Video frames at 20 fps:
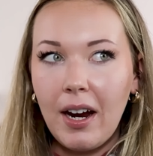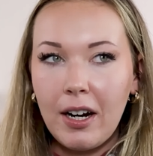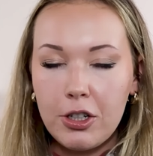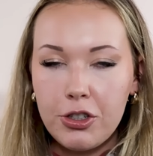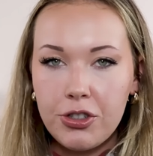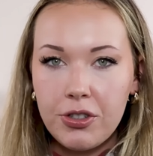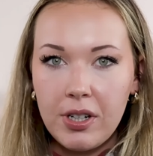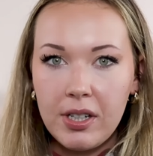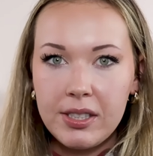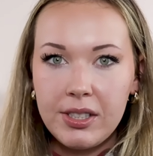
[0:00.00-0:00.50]

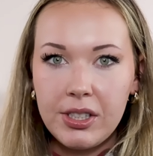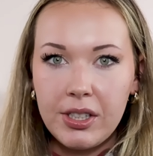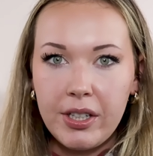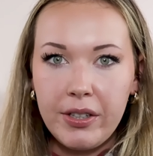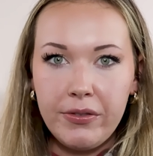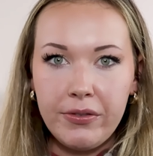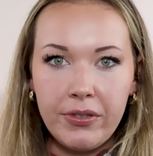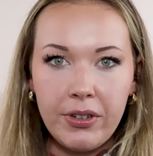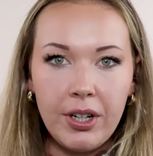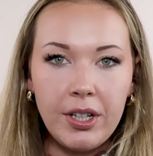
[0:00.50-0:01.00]
extra to
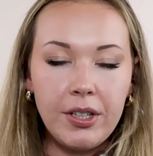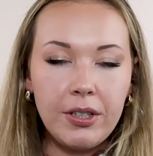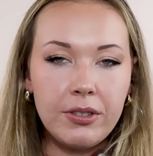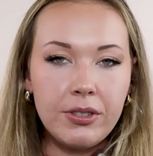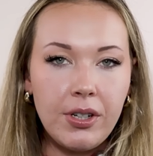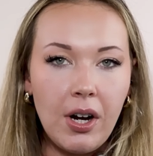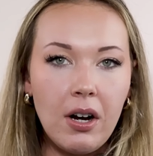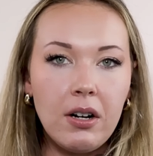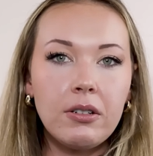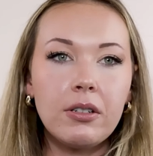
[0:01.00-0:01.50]
convert your
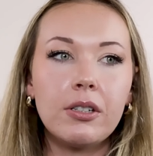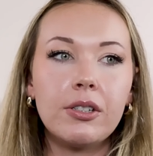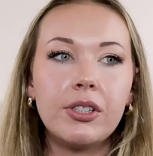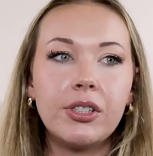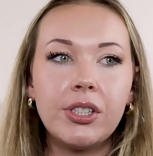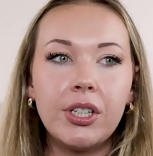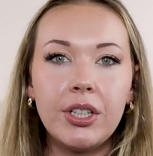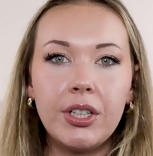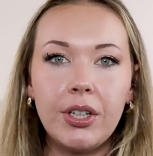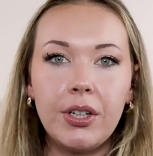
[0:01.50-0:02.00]
dollars
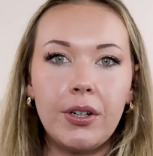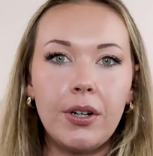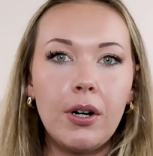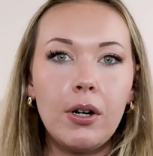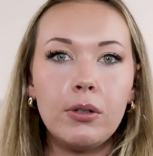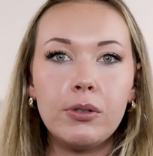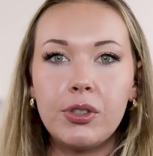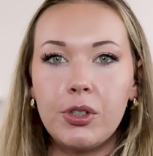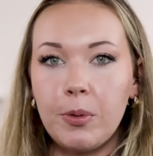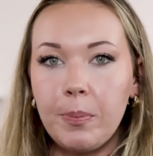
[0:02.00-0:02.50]
to
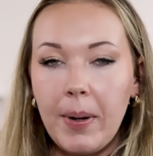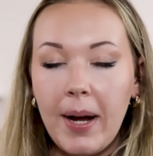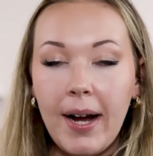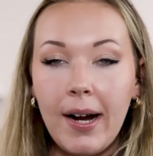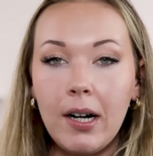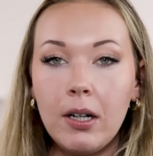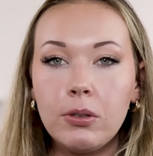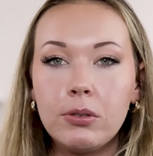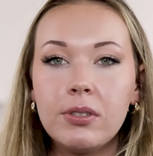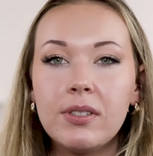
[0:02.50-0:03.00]
euros or
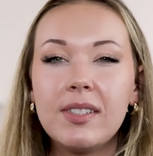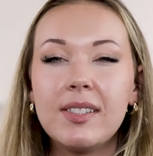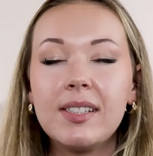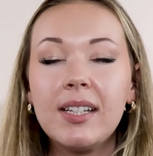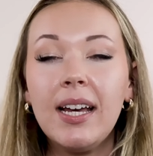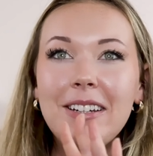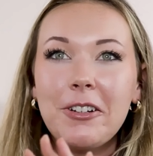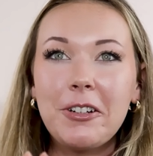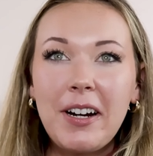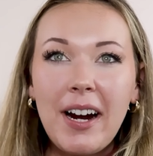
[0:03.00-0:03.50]
pounds,
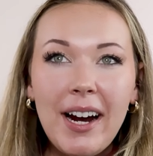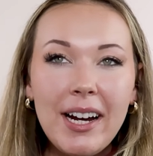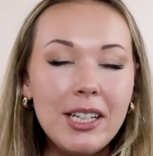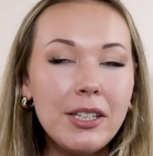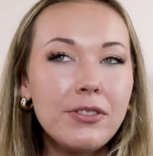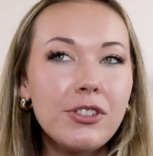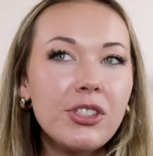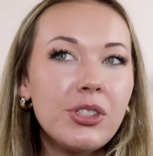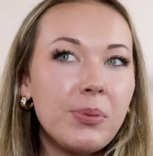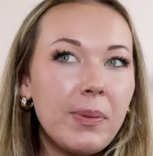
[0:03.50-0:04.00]
you're kind
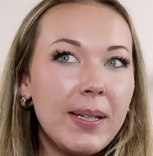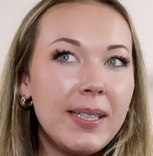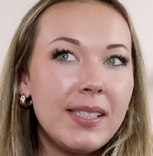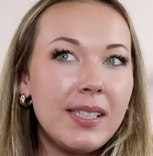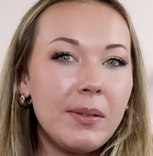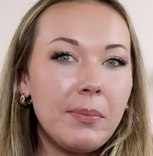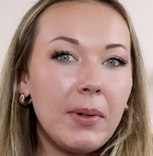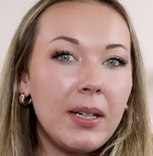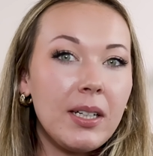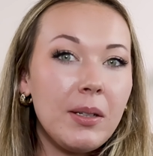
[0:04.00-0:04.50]
of just
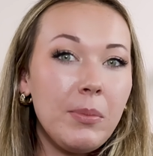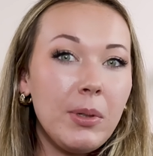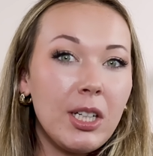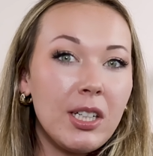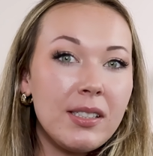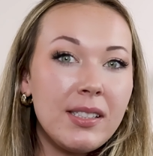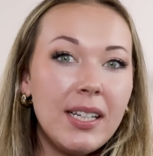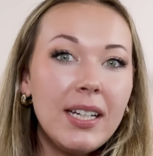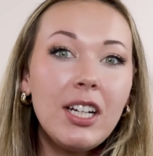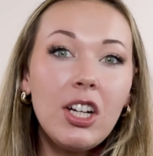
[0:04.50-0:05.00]
wasting money,
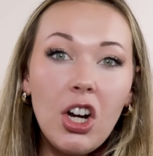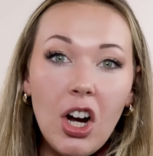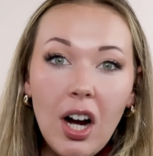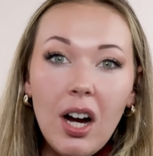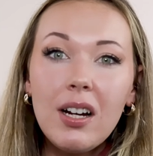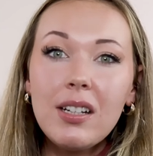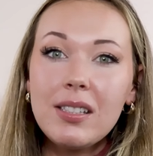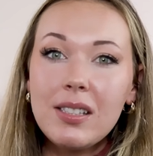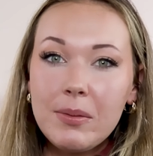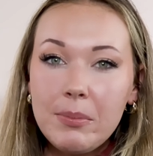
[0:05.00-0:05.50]
because it
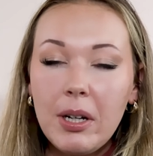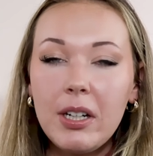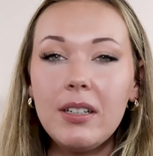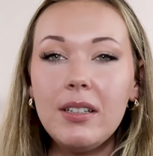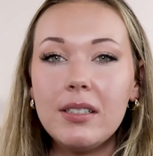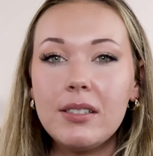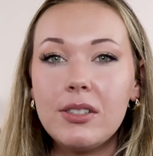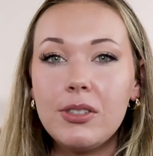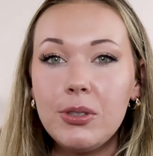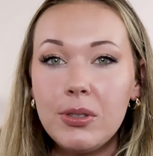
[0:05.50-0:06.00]
costs
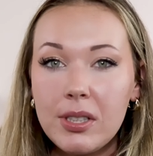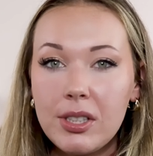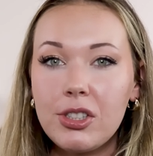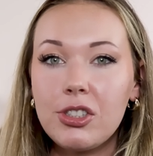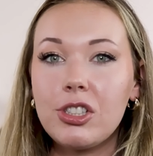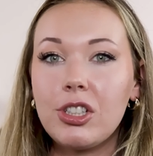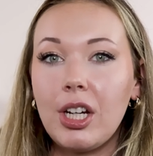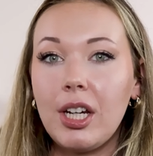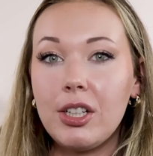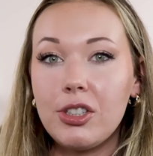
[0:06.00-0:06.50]
money to
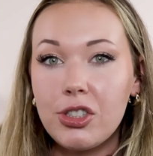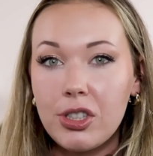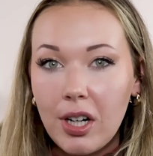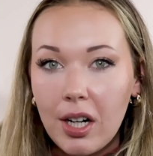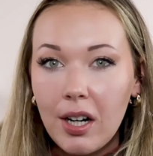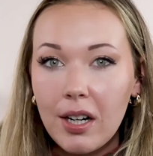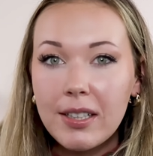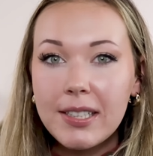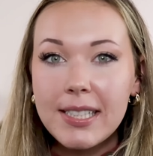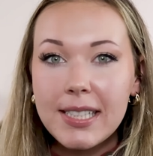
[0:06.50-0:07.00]
exchange
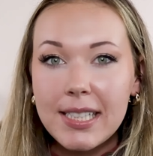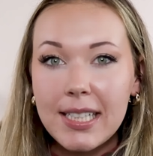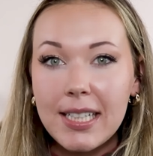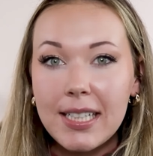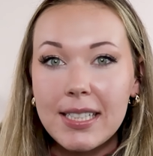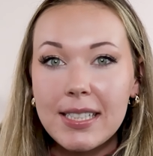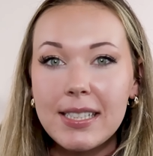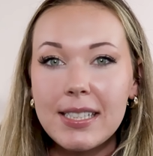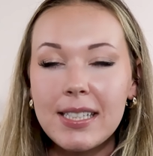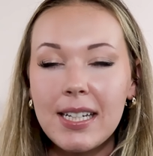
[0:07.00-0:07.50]

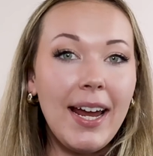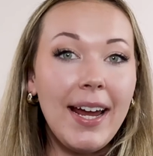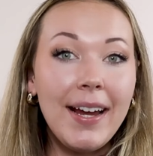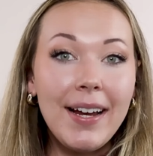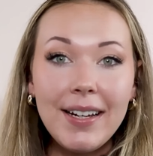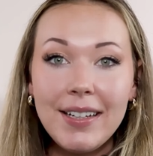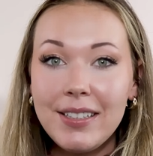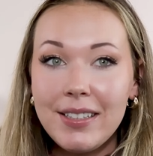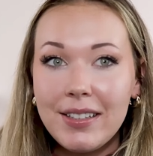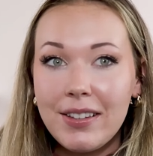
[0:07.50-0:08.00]
currencies,
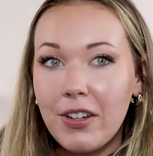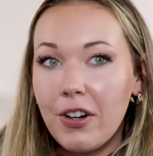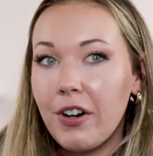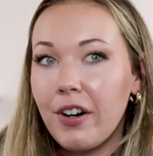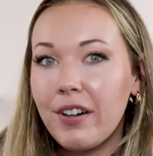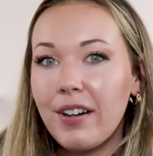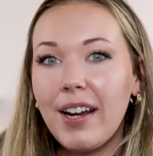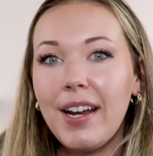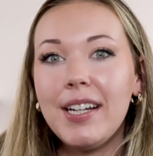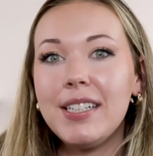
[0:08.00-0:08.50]
and there
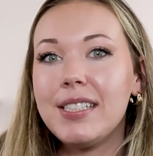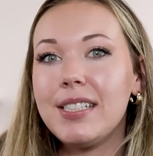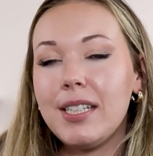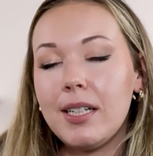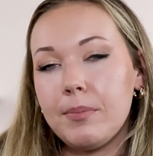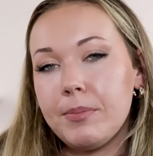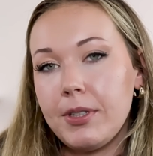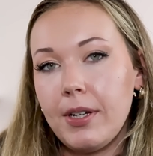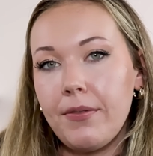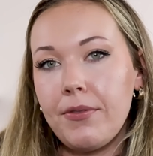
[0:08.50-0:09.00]
are
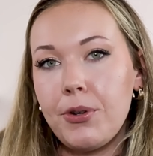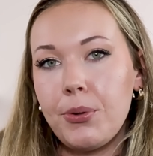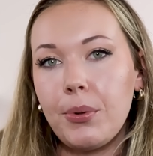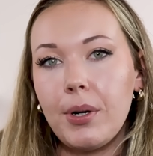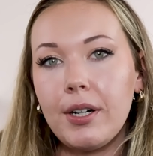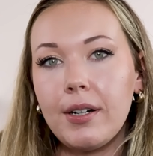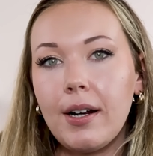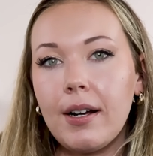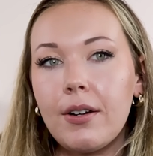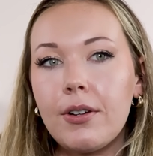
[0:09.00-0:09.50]
ATMs
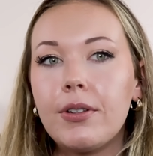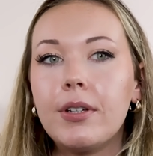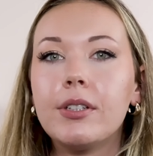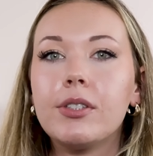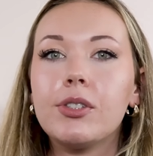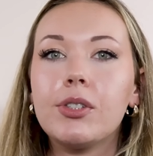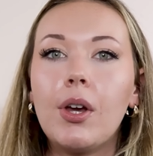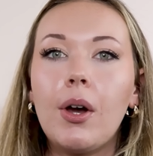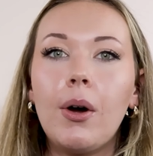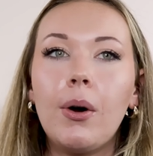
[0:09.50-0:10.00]
everywhere in Ireland,
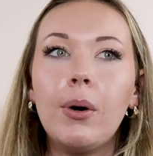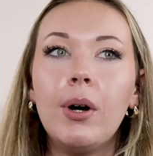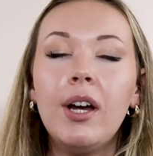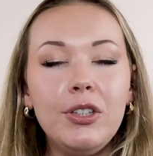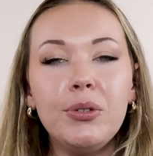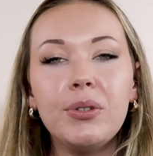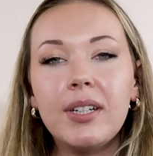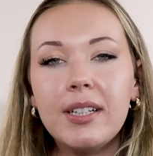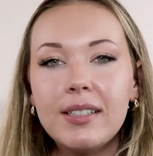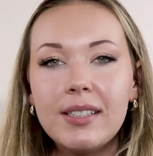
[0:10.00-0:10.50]
so
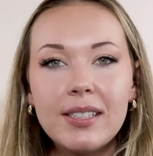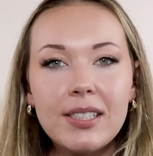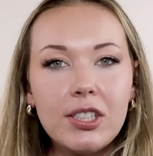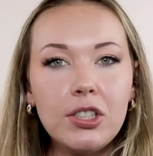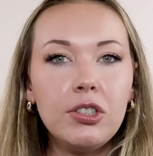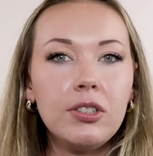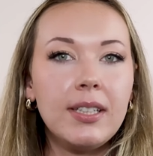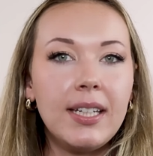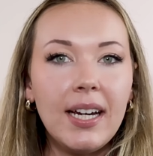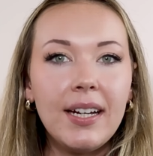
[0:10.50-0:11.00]
you can
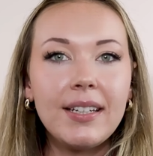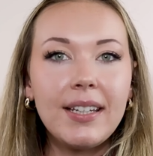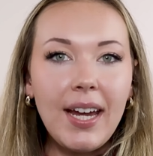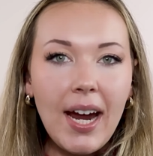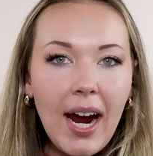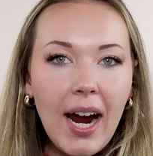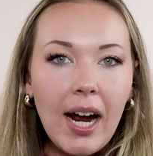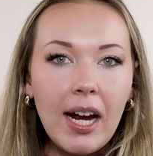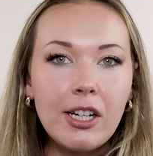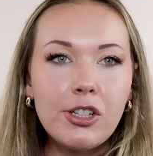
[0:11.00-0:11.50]
still get
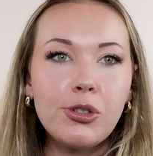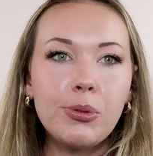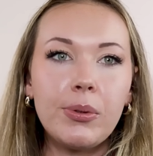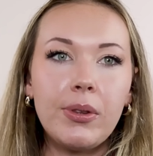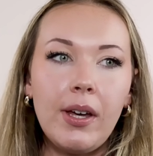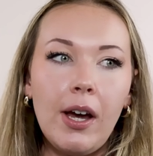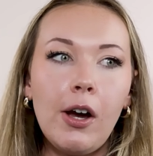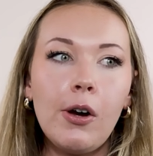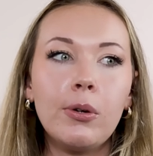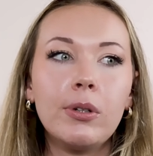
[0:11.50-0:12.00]
cash
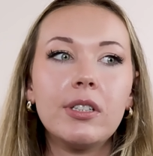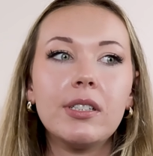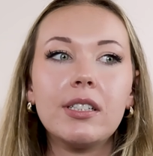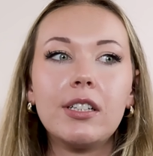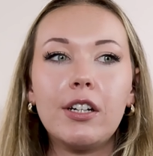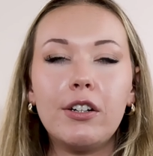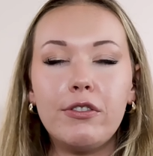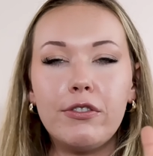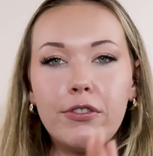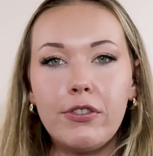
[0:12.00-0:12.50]
without
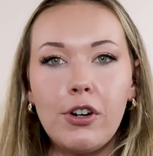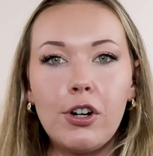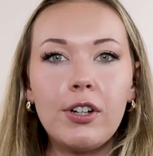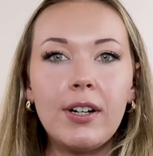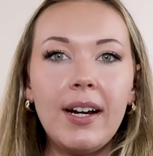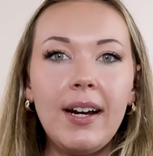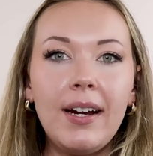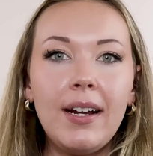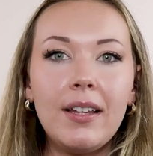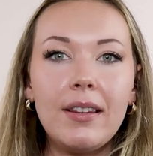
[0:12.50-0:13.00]

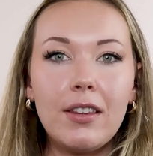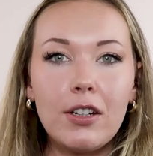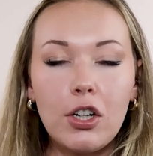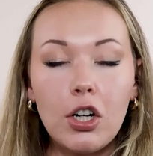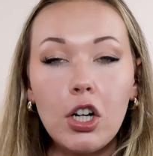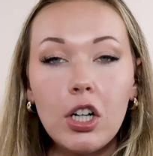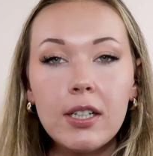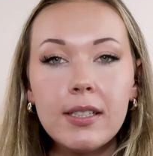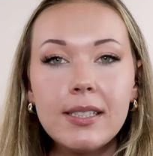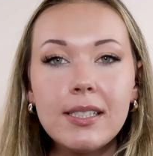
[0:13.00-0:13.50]
converting the
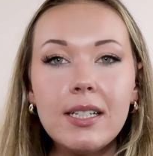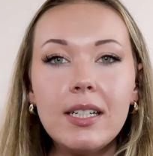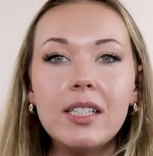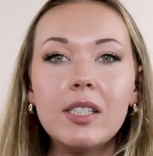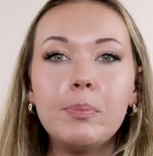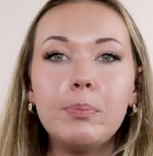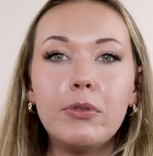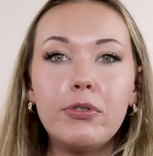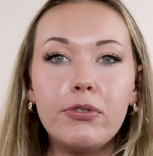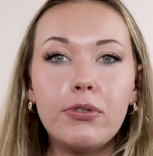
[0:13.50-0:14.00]

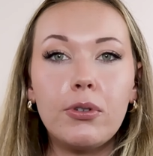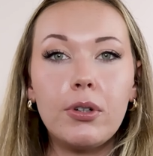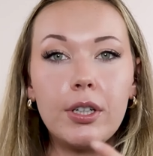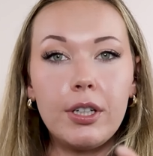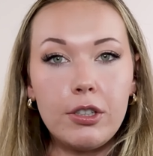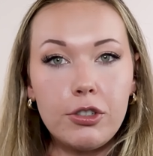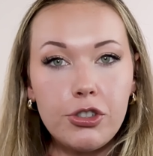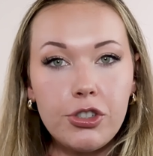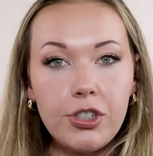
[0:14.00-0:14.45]
currencies before your